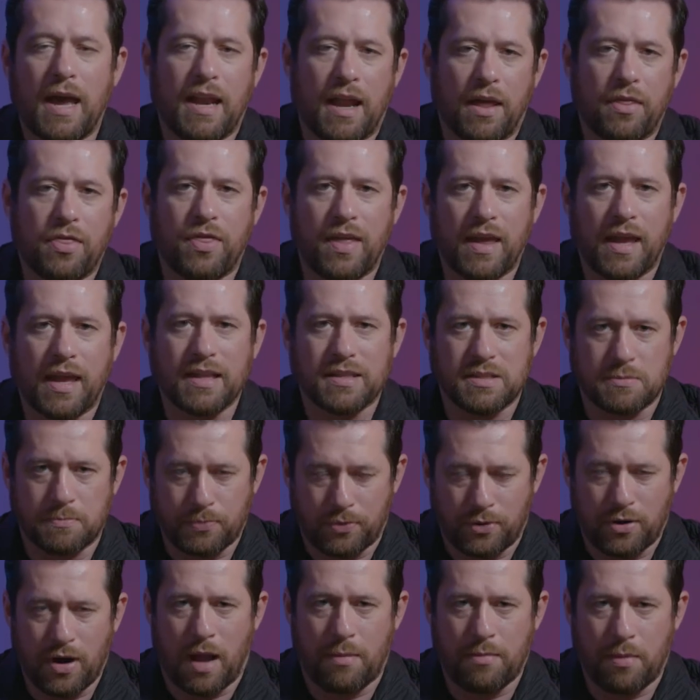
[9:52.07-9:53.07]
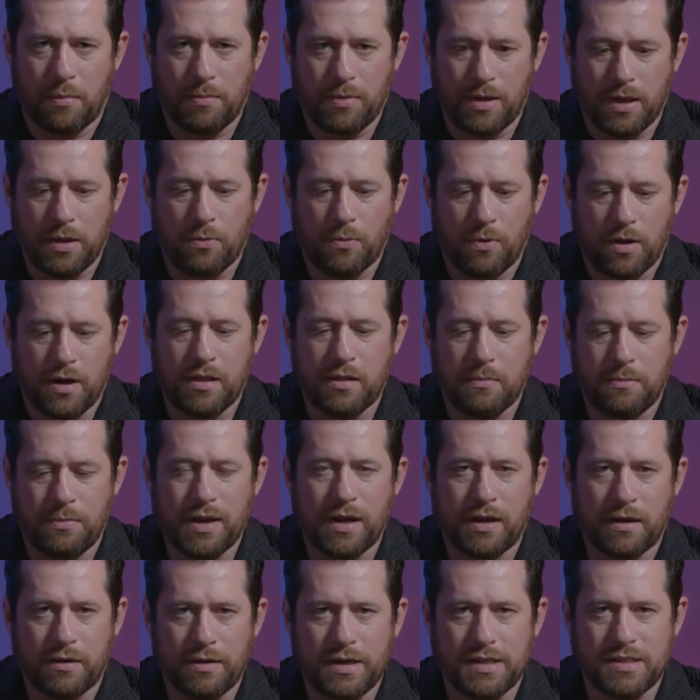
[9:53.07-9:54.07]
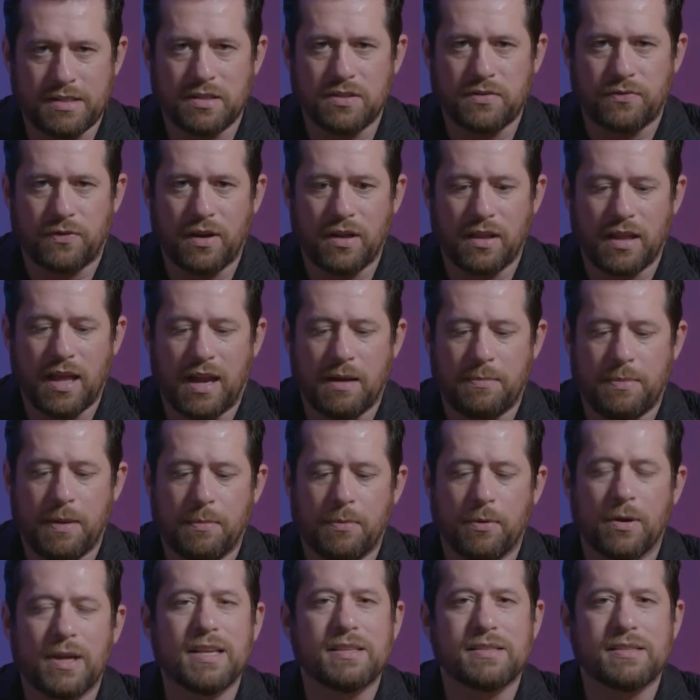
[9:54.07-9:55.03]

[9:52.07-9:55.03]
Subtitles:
and I think it's probably one of the bigger reasons for a lot of people,